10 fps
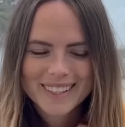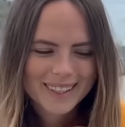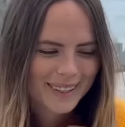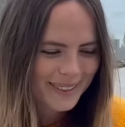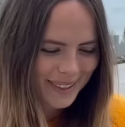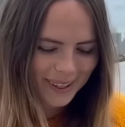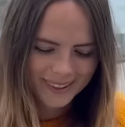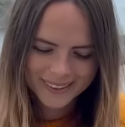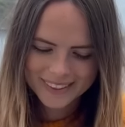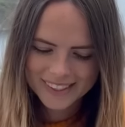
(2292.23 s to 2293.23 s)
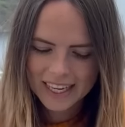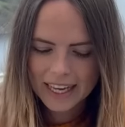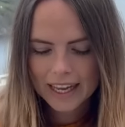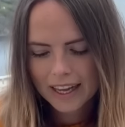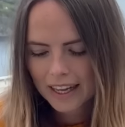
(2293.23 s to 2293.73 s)
in those cones.
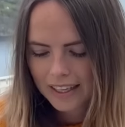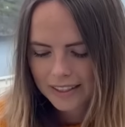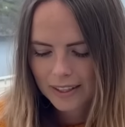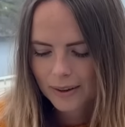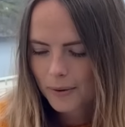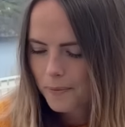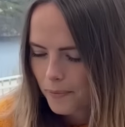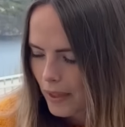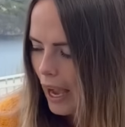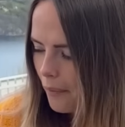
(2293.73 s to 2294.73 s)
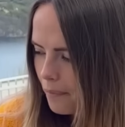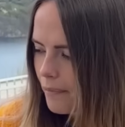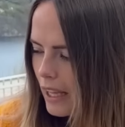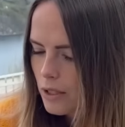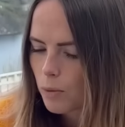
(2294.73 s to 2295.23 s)
So yeah,
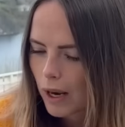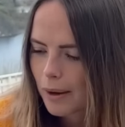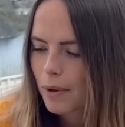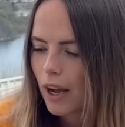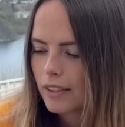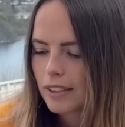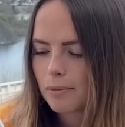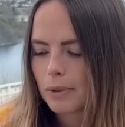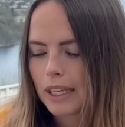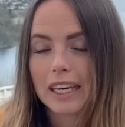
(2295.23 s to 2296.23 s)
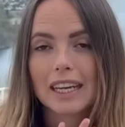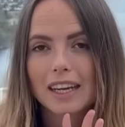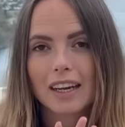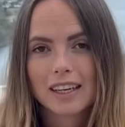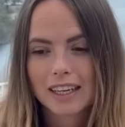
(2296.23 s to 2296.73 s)
that's what I'm
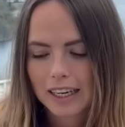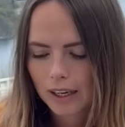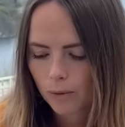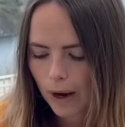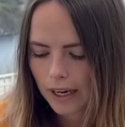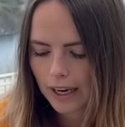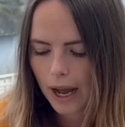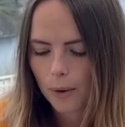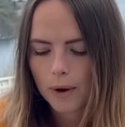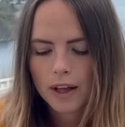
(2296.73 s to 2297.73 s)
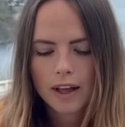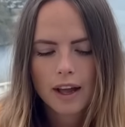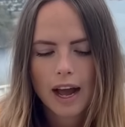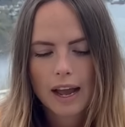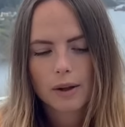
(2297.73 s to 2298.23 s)
contemplating knitting right now.
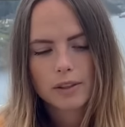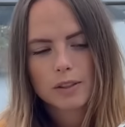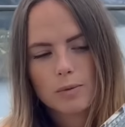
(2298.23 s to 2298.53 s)
I also